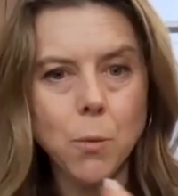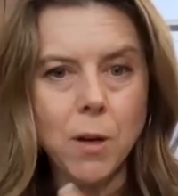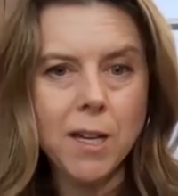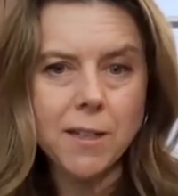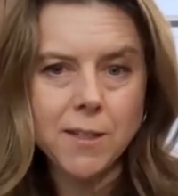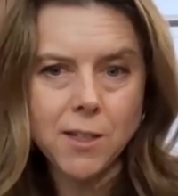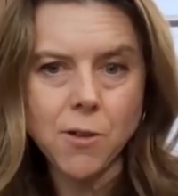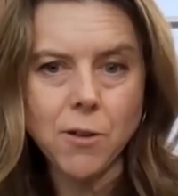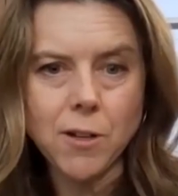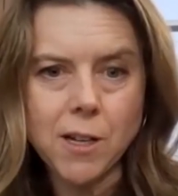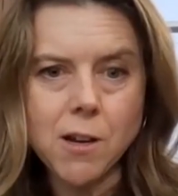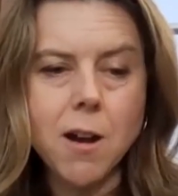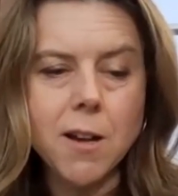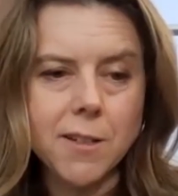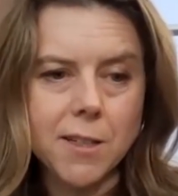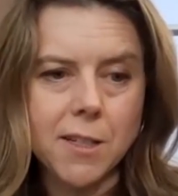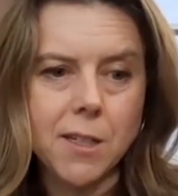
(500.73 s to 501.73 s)
it's going to
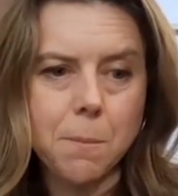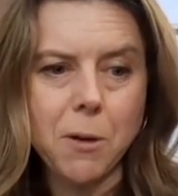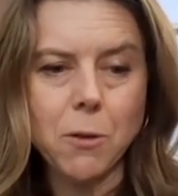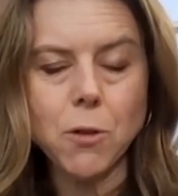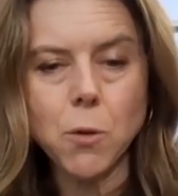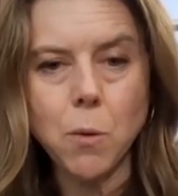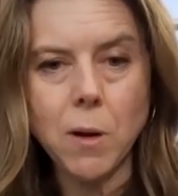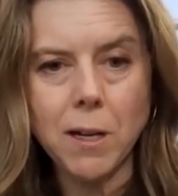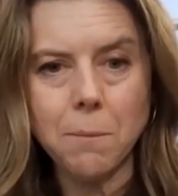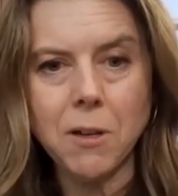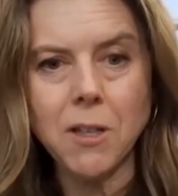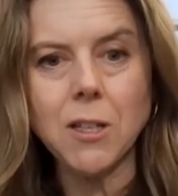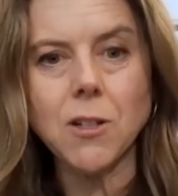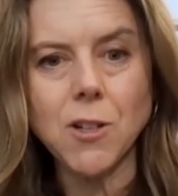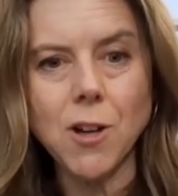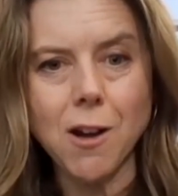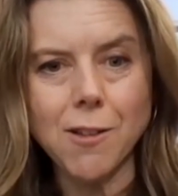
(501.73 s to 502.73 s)
cost us about $20
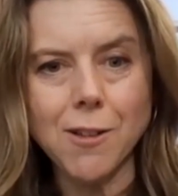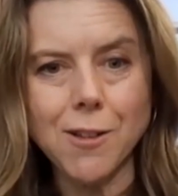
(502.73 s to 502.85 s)
million.